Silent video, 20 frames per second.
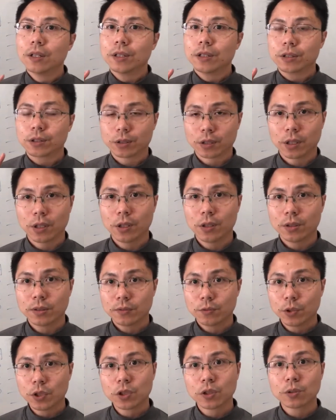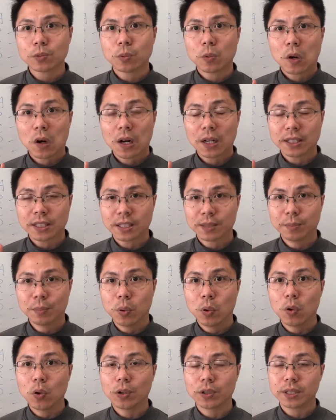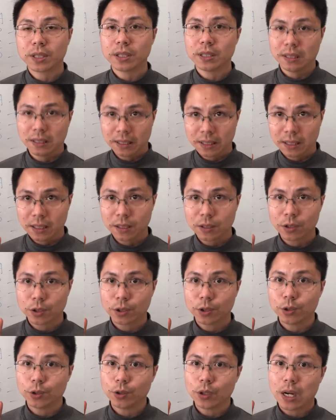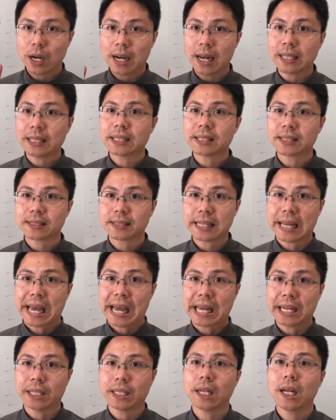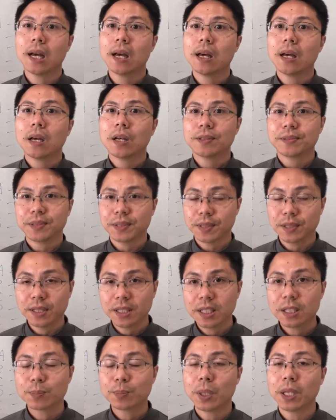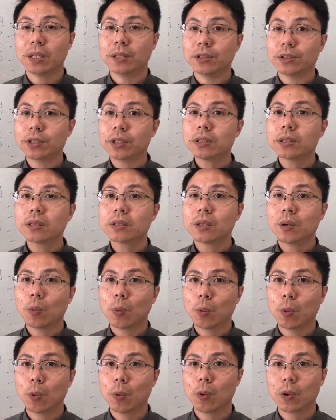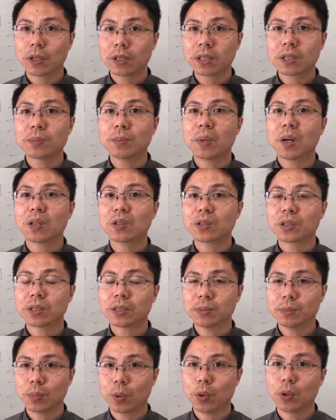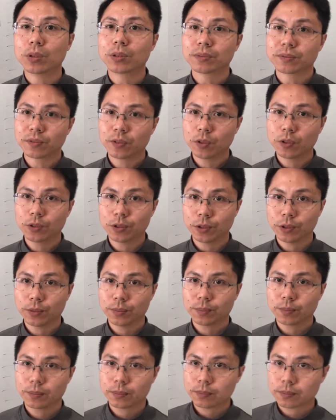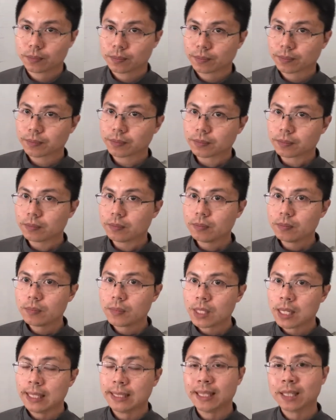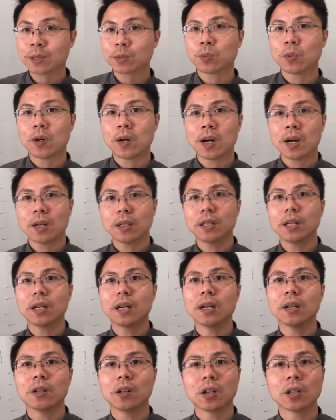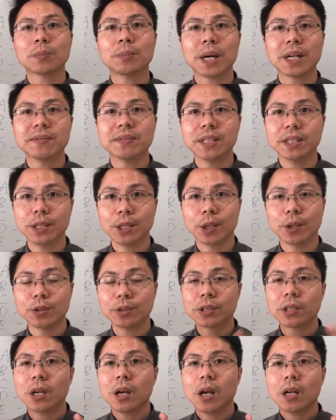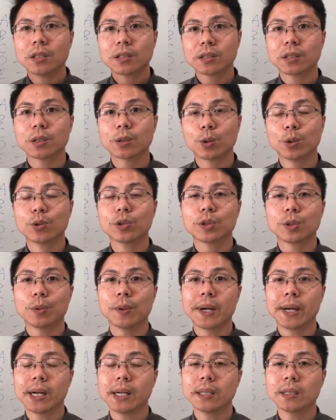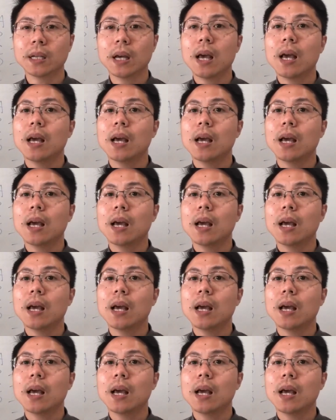So, which is why it's important to understand for this purchase, what is most important for you. And that's why a lot of my videos circles around,